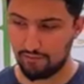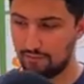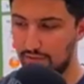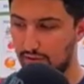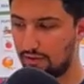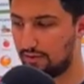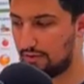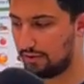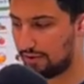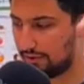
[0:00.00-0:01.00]

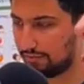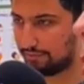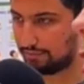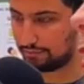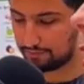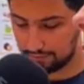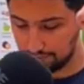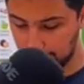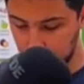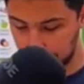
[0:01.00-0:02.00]

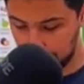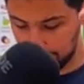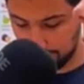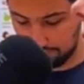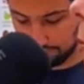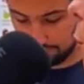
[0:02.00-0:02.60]
(silent)